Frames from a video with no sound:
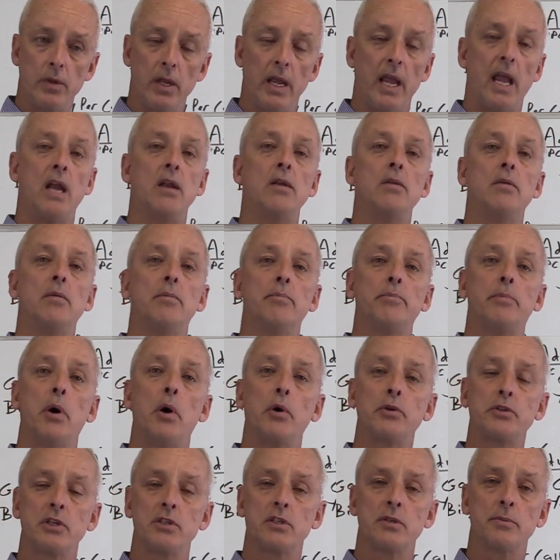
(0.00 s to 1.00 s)
and
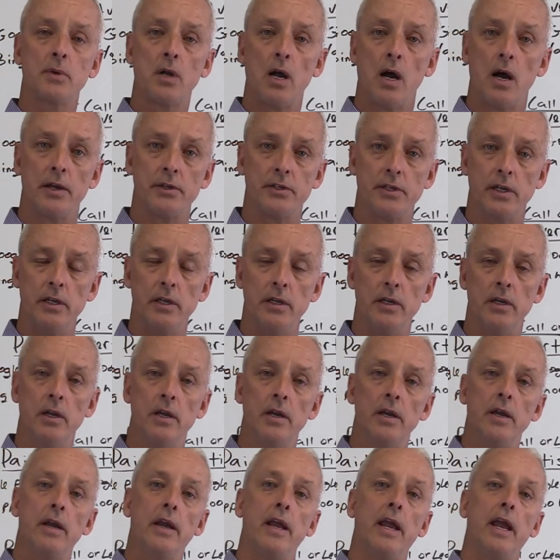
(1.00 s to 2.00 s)
posting some content
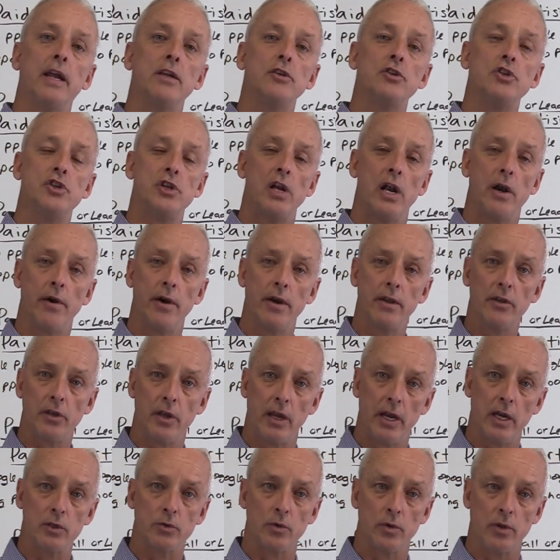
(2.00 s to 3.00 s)
and sharing
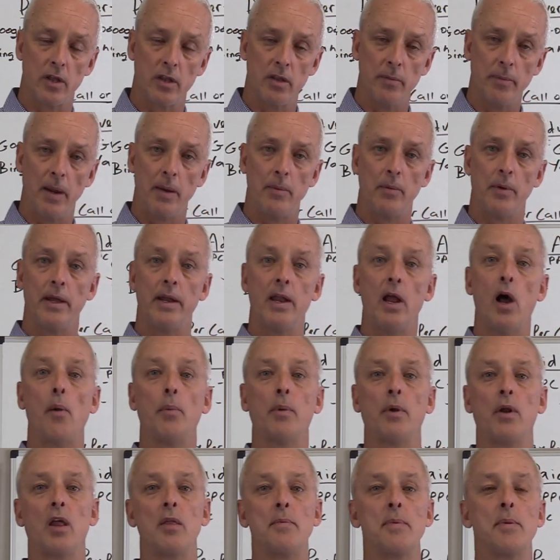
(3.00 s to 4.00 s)
things with other people and
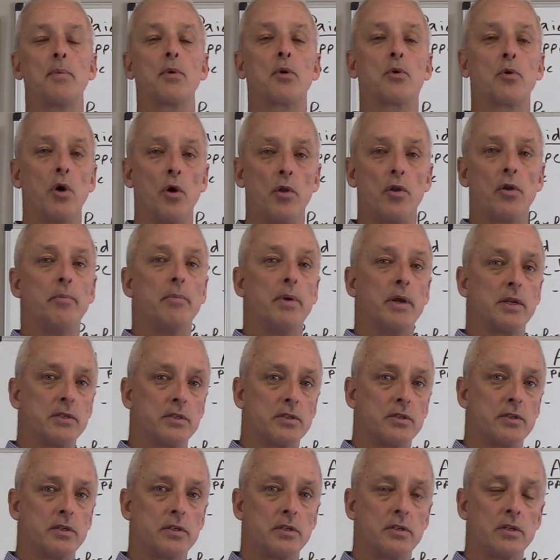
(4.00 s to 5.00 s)
helping other people grow their
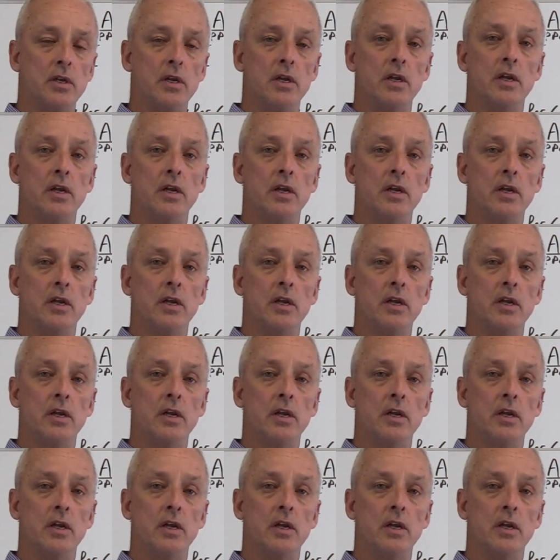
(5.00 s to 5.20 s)
businesses.